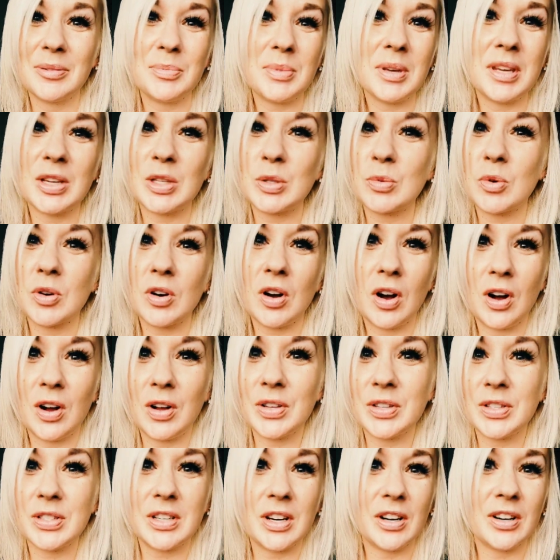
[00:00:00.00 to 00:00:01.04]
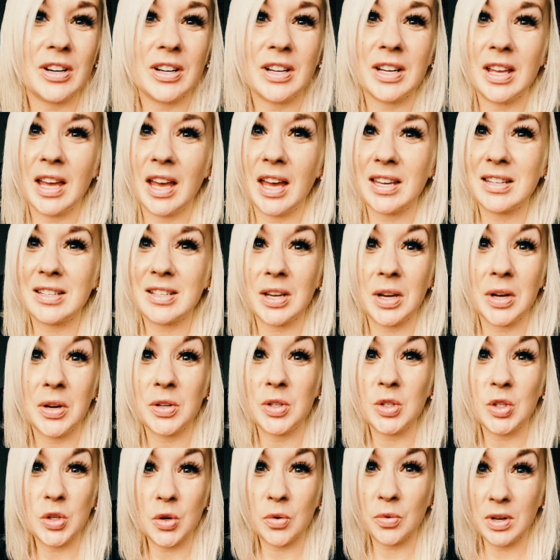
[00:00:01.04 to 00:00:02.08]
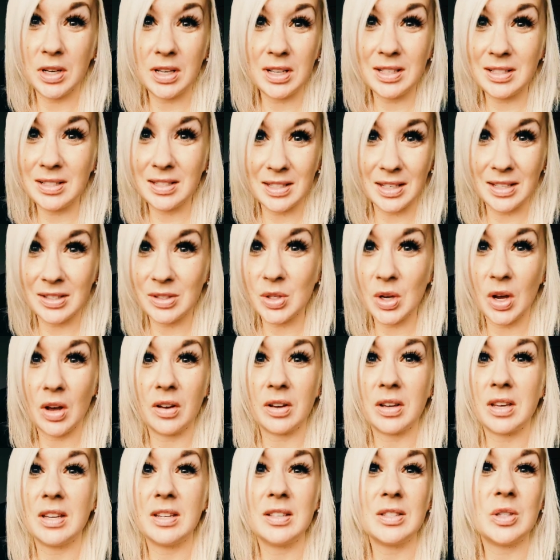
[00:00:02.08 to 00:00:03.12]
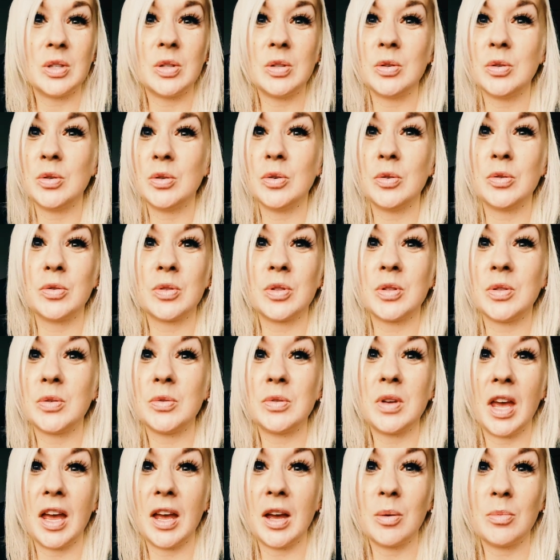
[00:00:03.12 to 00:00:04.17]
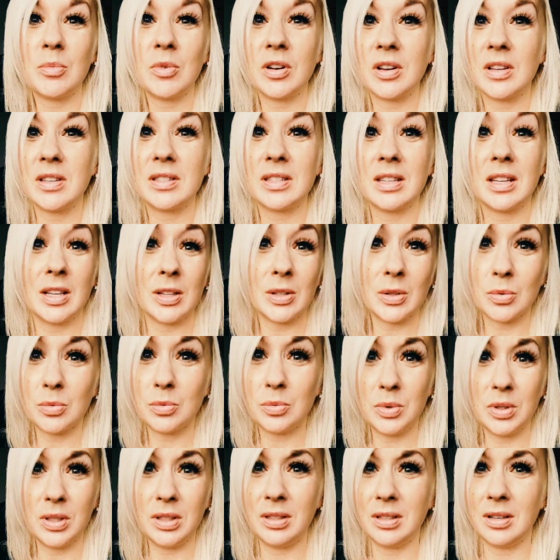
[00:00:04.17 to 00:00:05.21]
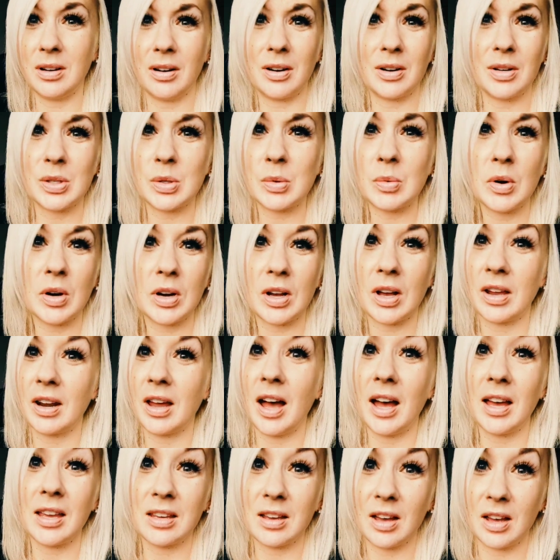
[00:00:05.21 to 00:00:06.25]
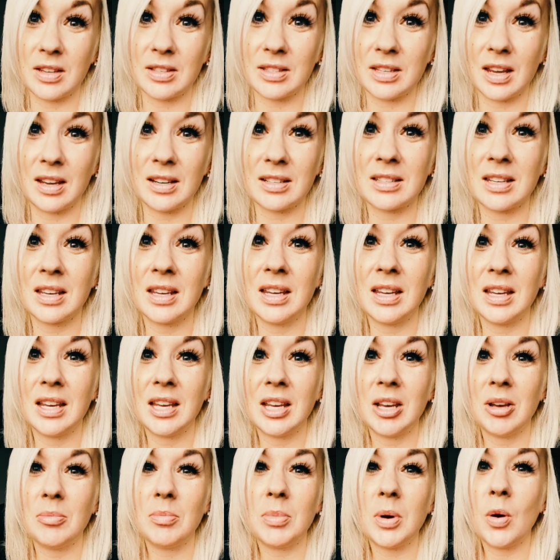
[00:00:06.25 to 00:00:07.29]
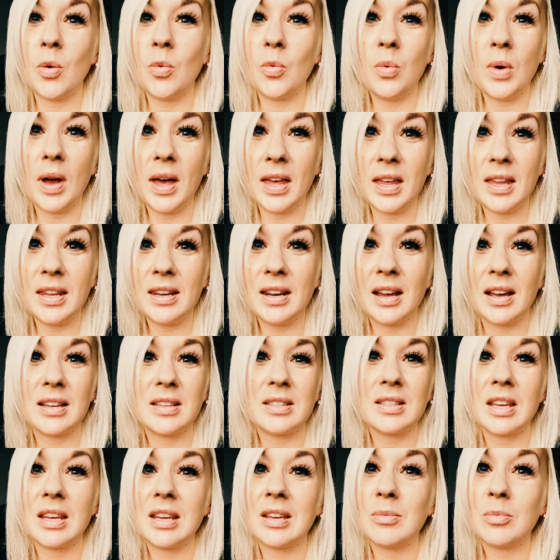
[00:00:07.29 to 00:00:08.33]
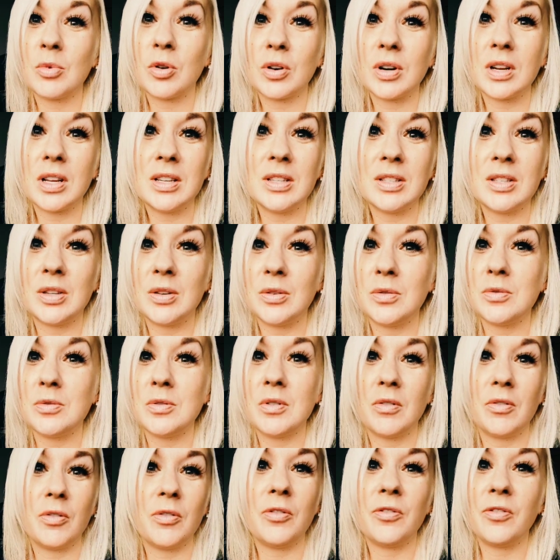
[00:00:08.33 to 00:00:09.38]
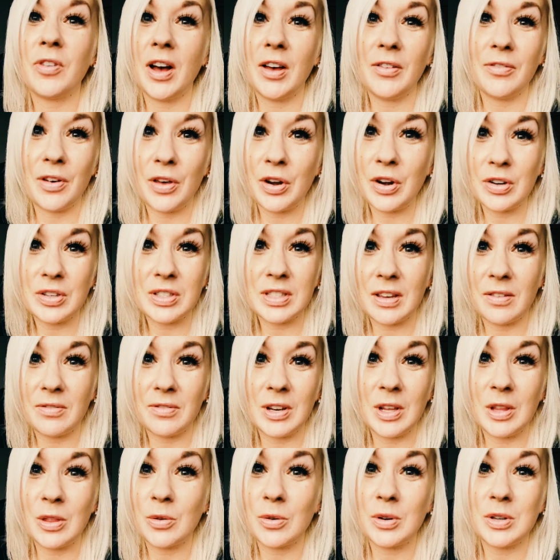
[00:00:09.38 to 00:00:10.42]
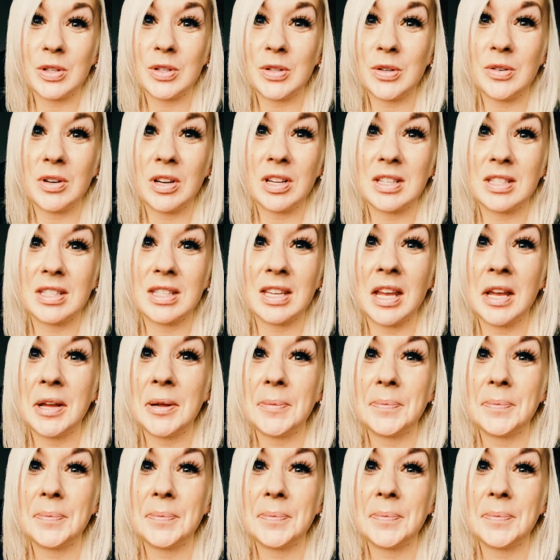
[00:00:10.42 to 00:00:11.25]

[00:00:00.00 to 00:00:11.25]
because we're all staring at screens and talking to cameras, and it's really hard to work on eye contact. But when I say good morning to 573 students,